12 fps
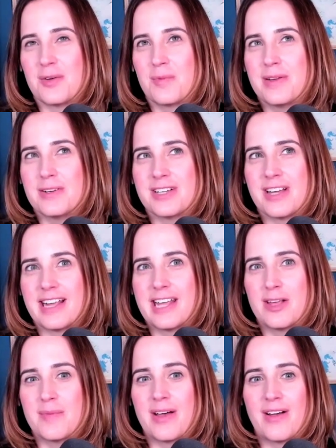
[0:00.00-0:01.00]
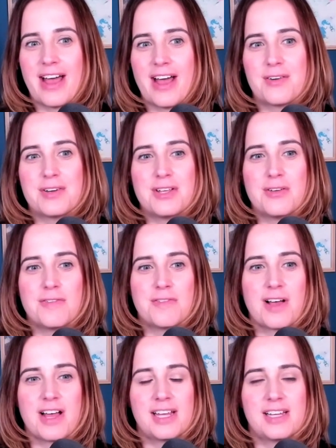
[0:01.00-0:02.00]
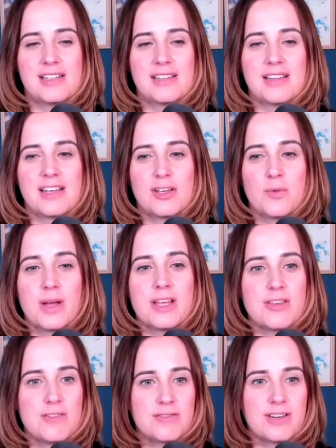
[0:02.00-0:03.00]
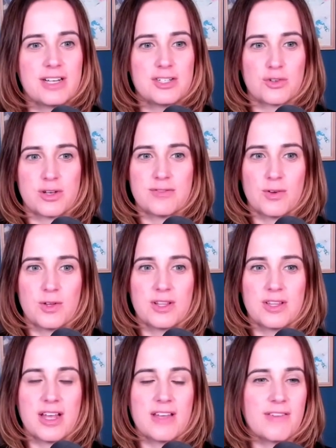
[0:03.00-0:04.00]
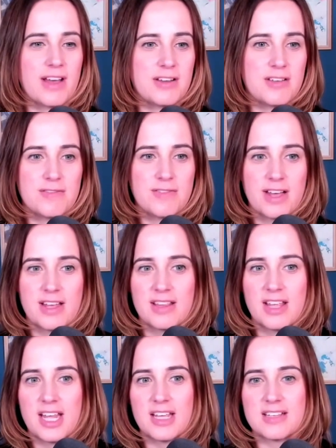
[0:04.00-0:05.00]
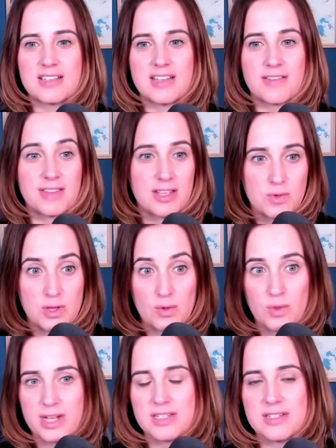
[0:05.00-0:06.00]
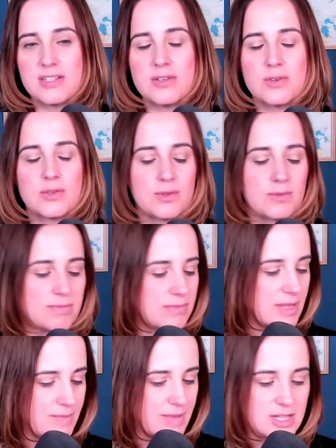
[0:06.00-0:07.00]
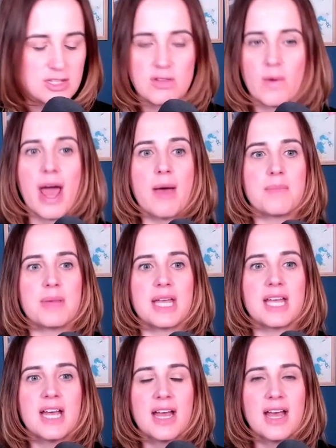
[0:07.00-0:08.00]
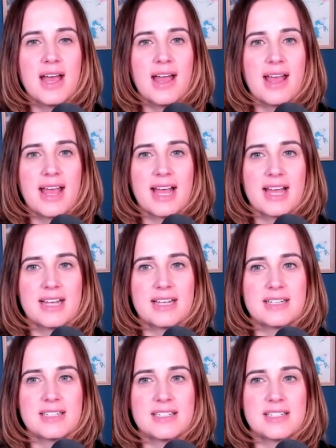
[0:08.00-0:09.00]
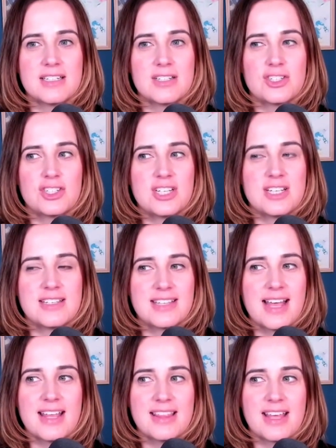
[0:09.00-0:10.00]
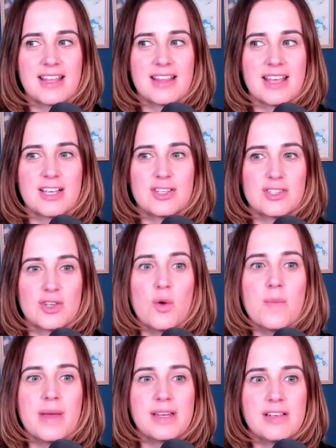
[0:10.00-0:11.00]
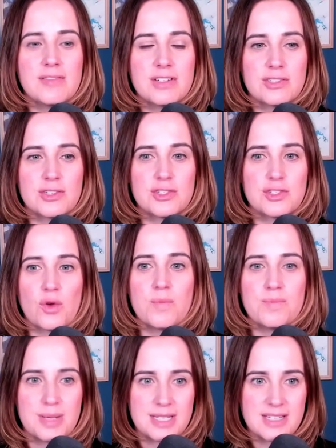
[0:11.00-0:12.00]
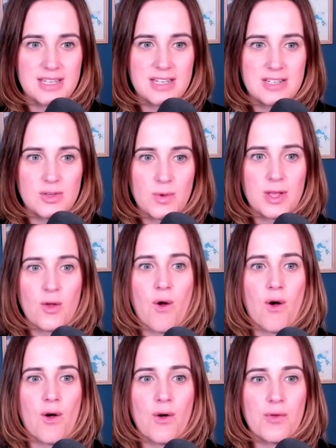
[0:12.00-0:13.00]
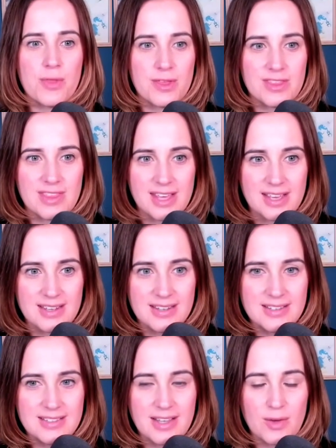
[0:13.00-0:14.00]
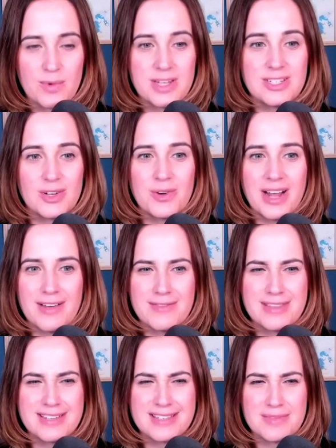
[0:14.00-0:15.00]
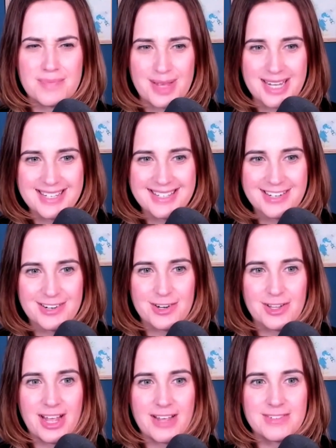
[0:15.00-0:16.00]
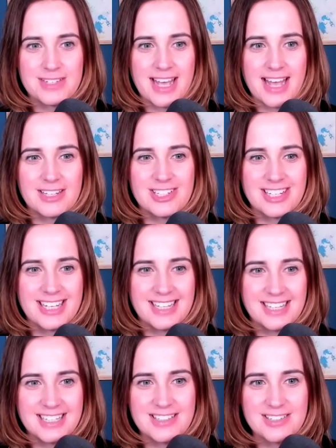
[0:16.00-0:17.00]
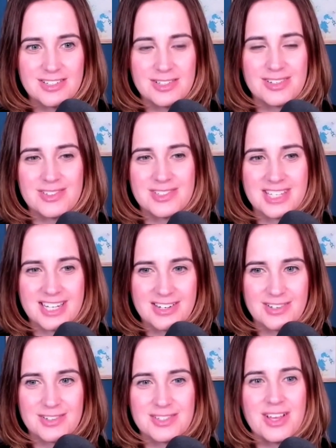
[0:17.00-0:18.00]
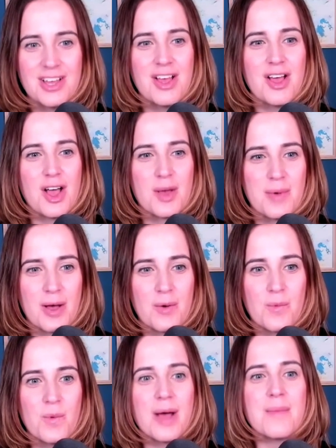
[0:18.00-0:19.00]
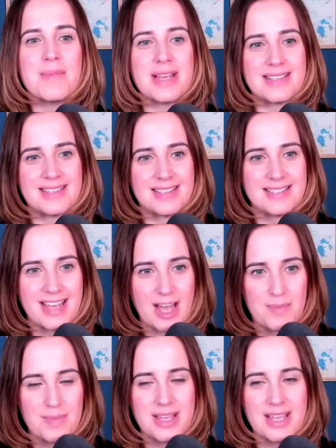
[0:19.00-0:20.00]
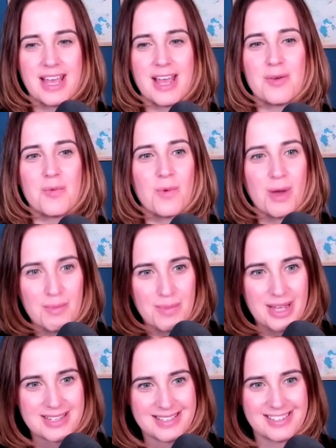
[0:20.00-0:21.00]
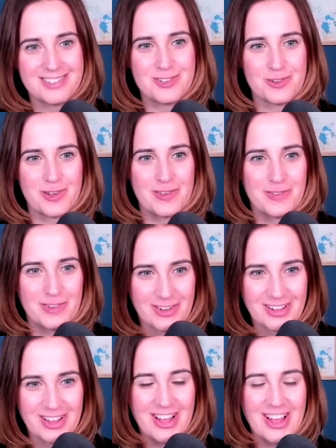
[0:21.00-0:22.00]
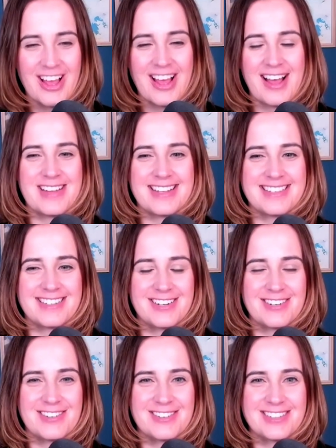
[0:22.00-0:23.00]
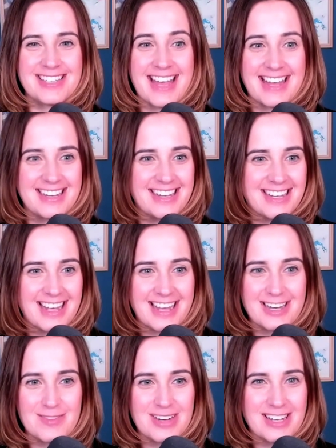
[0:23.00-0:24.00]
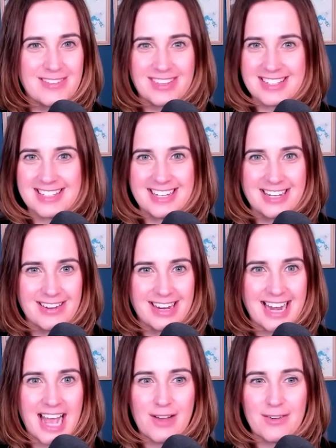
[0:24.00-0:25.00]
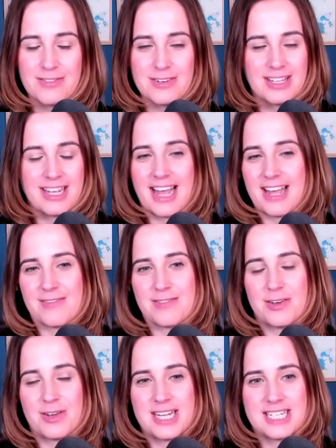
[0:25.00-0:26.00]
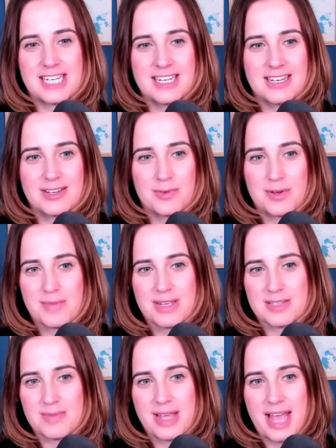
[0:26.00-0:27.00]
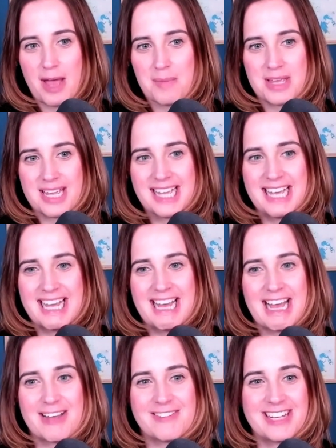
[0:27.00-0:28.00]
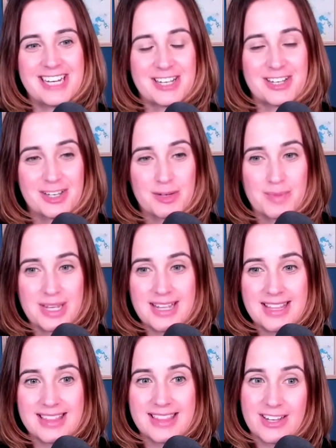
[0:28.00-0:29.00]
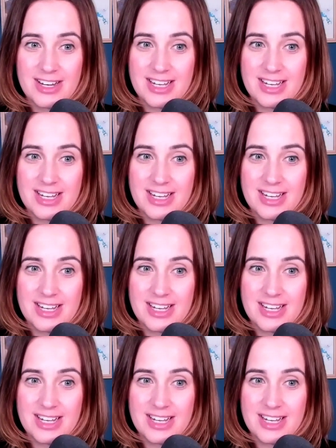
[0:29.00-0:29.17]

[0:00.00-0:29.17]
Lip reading: We were talking about how do you find like what you find joyful in life? How do you find like stuff that you like to do that makes you happy? And she said that like so many of us are so busy doing all the things that we don't have the space in our life to actually listen to those signals about what makes us happy and what makes us joyful. And so to anybody listening right now, if you're like, I have no idea what makes me happy, I mean, it could be that there